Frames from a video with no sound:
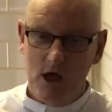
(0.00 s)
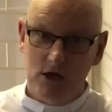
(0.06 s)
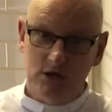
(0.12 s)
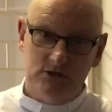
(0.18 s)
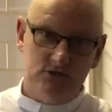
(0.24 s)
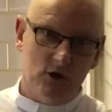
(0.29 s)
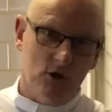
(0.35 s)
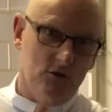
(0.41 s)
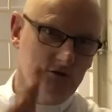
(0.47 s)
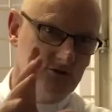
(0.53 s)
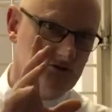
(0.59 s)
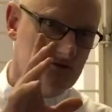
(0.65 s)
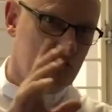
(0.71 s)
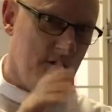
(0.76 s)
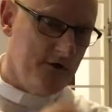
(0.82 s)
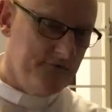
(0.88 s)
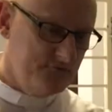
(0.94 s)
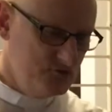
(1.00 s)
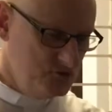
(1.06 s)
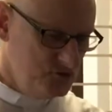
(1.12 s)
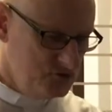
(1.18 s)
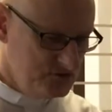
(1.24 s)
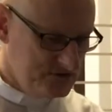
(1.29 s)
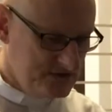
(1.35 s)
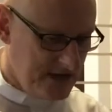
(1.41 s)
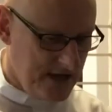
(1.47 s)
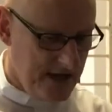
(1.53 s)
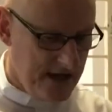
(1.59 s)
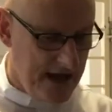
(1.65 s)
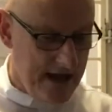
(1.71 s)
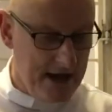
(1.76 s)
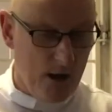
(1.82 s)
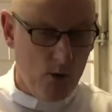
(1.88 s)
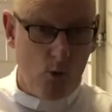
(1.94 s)
So, Shrove Tuesday,
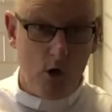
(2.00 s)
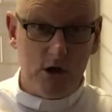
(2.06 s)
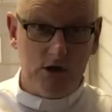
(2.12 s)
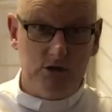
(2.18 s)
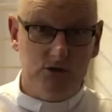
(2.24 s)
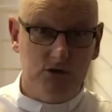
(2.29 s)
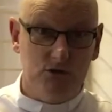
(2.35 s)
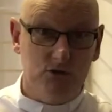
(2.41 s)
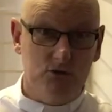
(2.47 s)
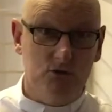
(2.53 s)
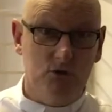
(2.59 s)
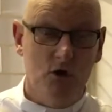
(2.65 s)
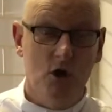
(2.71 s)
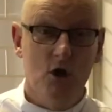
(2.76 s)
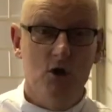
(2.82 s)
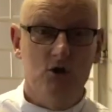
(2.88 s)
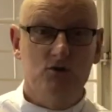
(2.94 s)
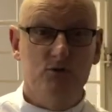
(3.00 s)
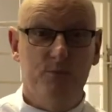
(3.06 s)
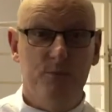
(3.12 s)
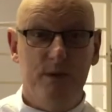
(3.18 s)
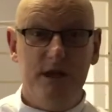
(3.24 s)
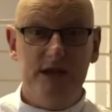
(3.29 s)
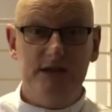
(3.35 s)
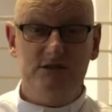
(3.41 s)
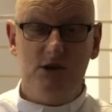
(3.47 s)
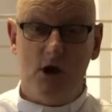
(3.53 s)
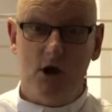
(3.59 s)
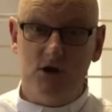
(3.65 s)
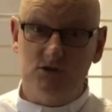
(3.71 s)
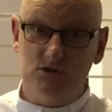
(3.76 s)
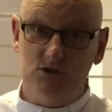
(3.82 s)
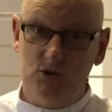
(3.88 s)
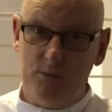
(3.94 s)
and I want you to please
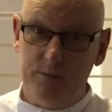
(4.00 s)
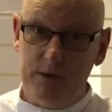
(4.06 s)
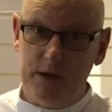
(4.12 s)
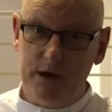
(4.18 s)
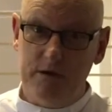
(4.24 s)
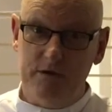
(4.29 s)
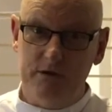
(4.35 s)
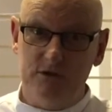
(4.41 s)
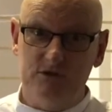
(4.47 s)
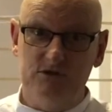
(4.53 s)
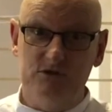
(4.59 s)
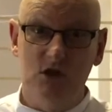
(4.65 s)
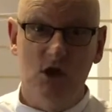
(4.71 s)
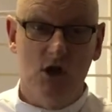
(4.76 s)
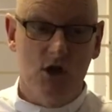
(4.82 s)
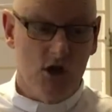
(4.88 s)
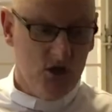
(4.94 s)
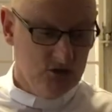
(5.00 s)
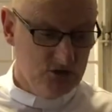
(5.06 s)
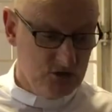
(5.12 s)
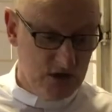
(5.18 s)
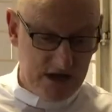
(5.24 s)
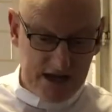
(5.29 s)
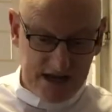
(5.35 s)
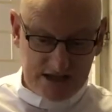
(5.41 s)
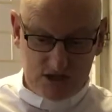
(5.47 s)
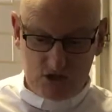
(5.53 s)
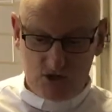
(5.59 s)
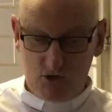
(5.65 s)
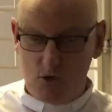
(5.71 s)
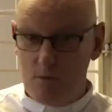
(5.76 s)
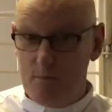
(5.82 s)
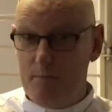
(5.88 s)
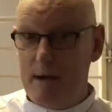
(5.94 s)
ask your parents to let
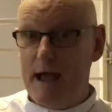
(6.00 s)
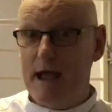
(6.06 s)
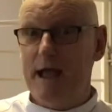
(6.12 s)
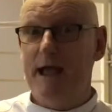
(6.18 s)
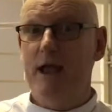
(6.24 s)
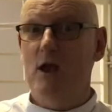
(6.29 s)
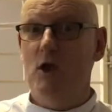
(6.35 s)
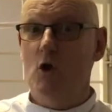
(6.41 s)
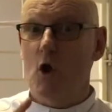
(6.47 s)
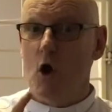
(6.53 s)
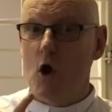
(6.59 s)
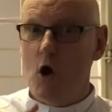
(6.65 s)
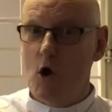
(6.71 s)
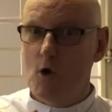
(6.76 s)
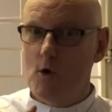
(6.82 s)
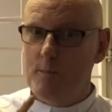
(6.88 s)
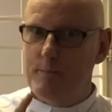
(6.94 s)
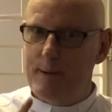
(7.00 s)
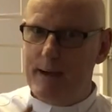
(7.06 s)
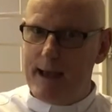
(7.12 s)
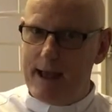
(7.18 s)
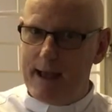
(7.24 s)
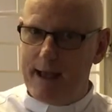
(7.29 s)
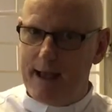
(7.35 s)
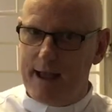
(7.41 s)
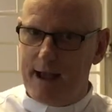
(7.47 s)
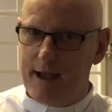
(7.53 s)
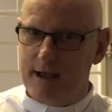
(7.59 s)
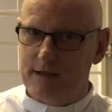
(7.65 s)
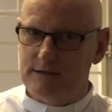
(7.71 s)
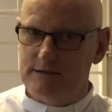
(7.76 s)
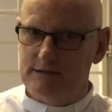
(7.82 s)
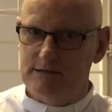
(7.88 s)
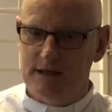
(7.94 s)
you make your own
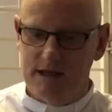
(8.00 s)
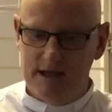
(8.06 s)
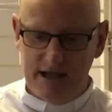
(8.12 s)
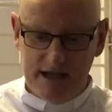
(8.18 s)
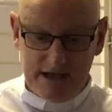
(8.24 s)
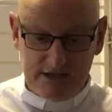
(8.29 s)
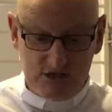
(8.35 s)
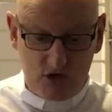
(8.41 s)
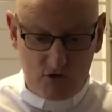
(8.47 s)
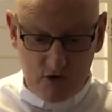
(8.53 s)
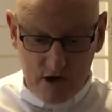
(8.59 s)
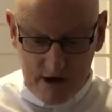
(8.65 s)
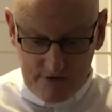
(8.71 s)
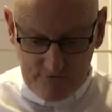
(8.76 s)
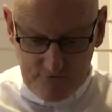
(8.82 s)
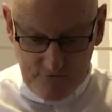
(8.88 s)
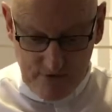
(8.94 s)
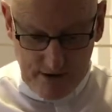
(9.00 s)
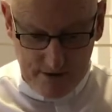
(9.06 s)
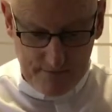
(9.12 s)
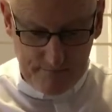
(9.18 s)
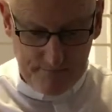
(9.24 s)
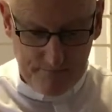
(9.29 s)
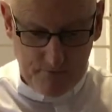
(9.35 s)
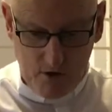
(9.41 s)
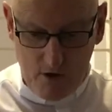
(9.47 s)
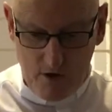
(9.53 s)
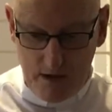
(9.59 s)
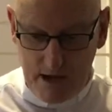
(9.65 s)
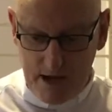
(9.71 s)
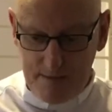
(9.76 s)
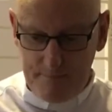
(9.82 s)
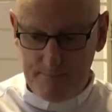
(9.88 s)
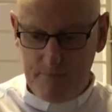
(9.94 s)
pancakes. It's great fun,
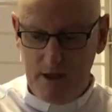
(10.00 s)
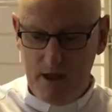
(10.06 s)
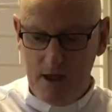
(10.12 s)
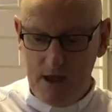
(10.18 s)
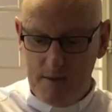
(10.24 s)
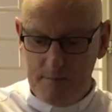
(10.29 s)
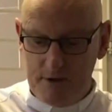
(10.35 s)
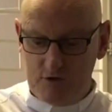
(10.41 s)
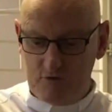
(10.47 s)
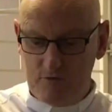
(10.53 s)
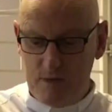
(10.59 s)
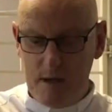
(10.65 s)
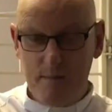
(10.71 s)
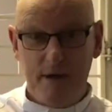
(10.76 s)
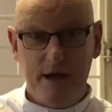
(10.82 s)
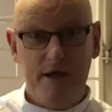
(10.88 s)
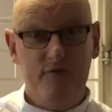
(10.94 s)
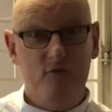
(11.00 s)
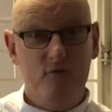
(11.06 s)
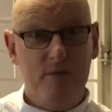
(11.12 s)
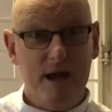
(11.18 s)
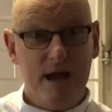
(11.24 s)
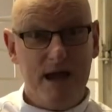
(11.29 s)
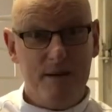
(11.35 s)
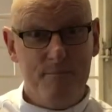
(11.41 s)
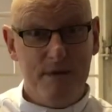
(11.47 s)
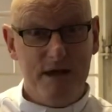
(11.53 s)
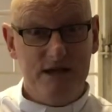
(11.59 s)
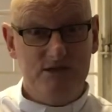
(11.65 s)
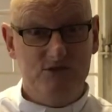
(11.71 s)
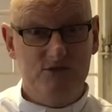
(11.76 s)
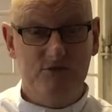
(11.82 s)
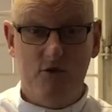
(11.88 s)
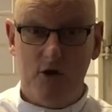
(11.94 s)
okay? But remember, if you make a
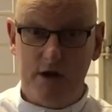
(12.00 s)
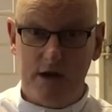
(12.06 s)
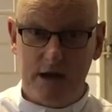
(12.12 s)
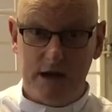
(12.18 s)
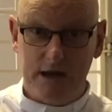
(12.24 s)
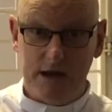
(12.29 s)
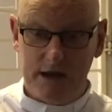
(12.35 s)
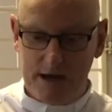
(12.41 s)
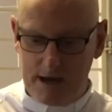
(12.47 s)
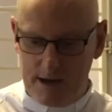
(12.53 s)
mess, you've got to clean it